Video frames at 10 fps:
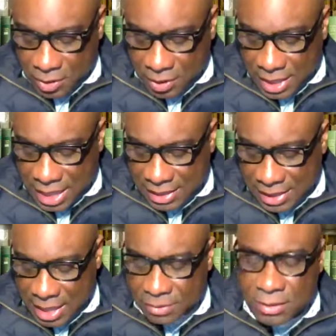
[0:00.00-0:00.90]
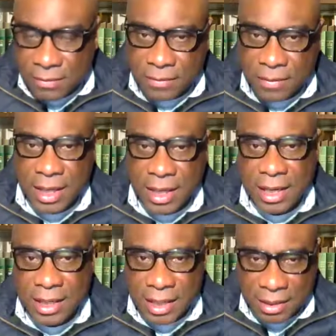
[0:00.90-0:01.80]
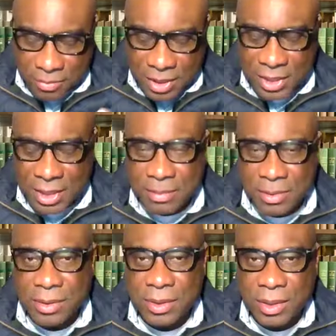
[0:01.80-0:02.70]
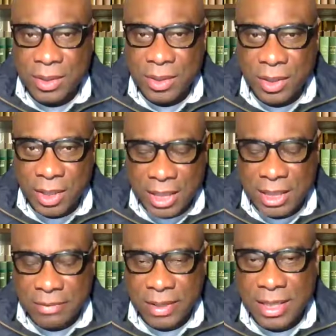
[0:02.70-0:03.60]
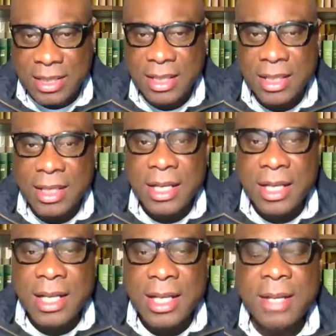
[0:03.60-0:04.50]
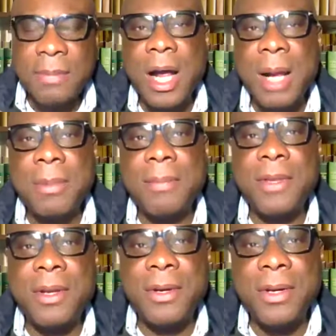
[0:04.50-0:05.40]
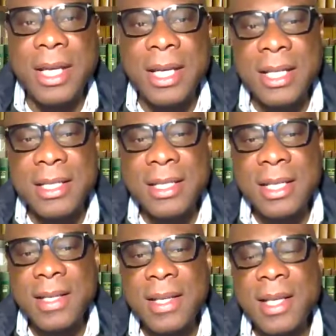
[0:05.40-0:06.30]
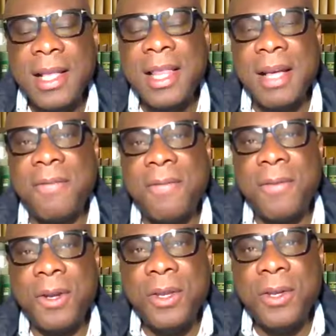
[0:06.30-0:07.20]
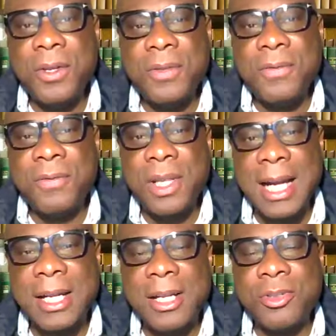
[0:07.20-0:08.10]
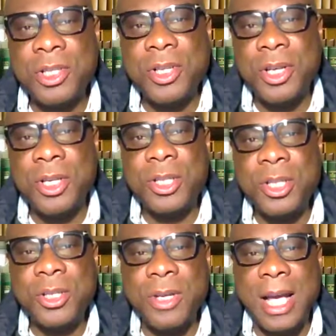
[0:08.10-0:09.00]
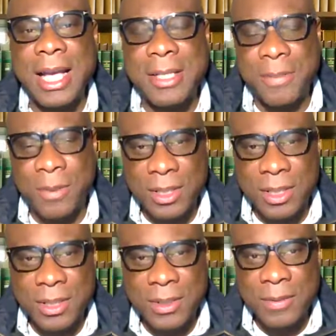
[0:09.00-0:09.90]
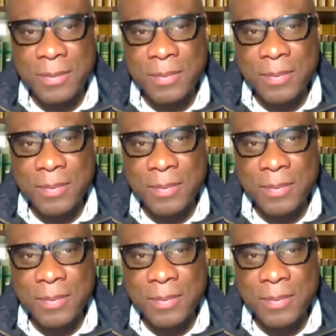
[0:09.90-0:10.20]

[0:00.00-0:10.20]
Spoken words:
So that sounds fair and reasonable on its face. The problem, though, is that for that country to continue to export,